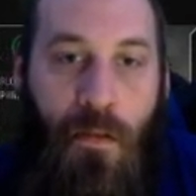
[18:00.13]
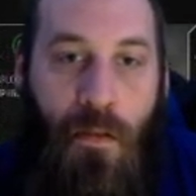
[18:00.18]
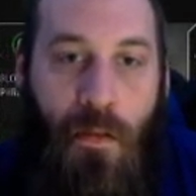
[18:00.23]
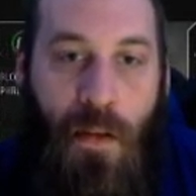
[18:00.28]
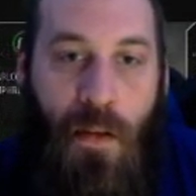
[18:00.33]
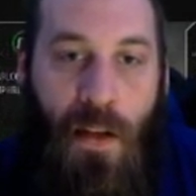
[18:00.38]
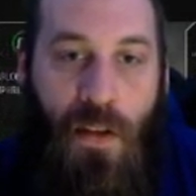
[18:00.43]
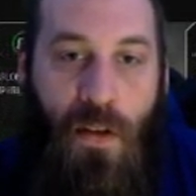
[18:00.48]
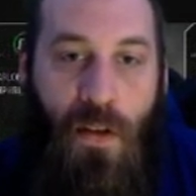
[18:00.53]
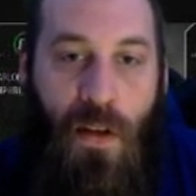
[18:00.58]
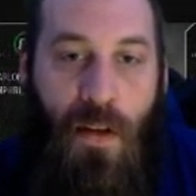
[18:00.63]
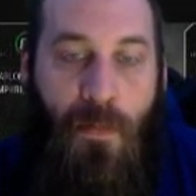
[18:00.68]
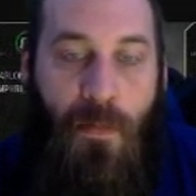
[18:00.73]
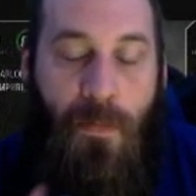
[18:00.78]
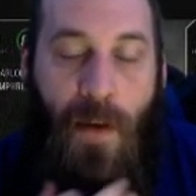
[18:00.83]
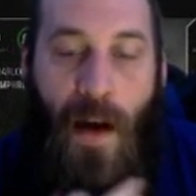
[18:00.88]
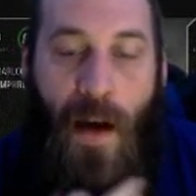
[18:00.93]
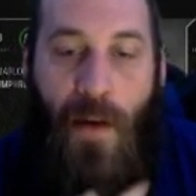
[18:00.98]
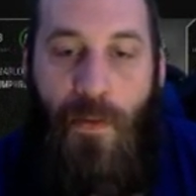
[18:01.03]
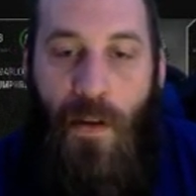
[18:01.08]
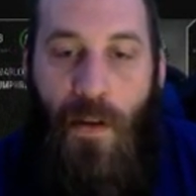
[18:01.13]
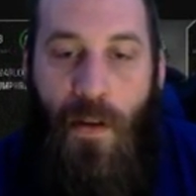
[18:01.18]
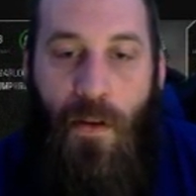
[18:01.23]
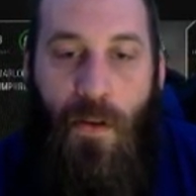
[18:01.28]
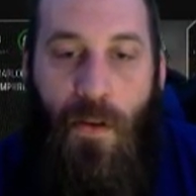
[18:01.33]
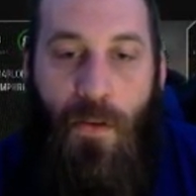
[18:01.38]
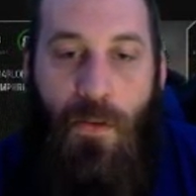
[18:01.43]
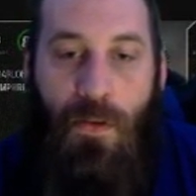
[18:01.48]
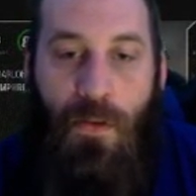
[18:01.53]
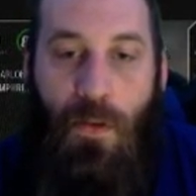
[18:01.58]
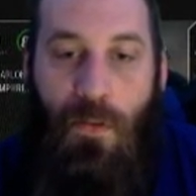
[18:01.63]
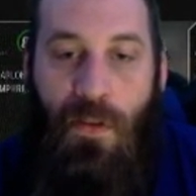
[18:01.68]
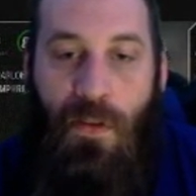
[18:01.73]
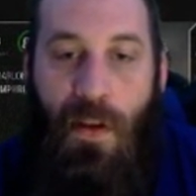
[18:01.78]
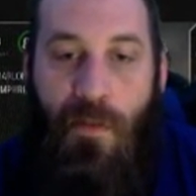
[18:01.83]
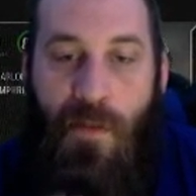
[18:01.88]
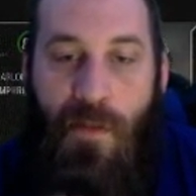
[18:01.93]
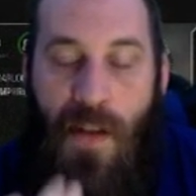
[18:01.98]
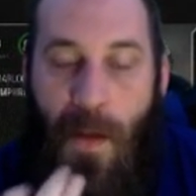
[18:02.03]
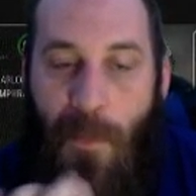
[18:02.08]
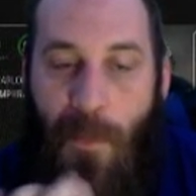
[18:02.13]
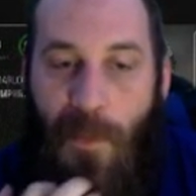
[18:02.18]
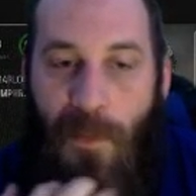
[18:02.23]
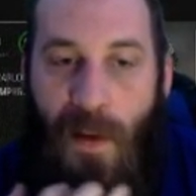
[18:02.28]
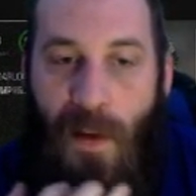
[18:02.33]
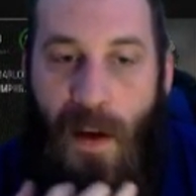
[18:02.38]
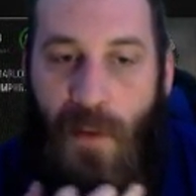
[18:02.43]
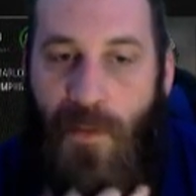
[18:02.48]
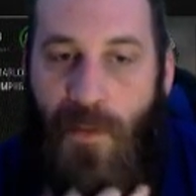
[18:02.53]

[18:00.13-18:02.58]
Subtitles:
and you need 5 of those. So 7 times 5